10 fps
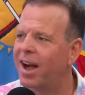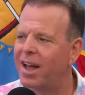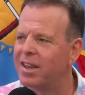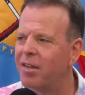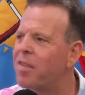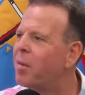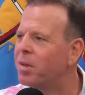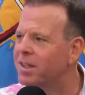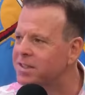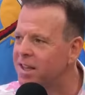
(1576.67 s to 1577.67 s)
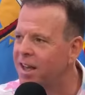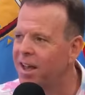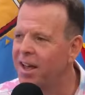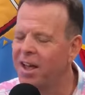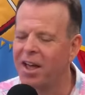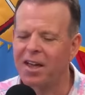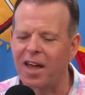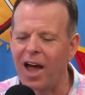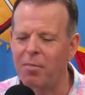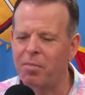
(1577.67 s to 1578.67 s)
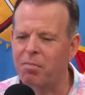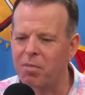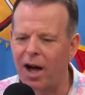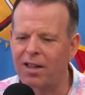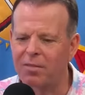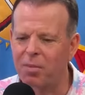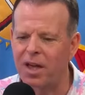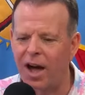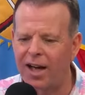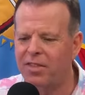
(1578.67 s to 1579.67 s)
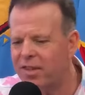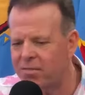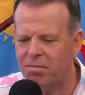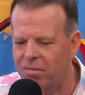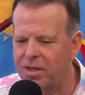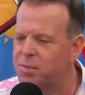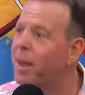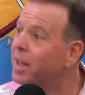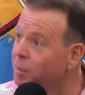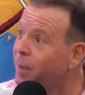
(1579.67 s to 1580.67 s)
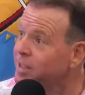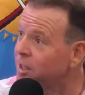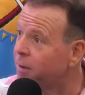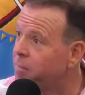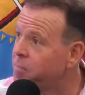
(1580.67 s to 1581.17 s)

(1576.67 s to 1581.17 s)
I love that place. Guy behind he's making the pizza.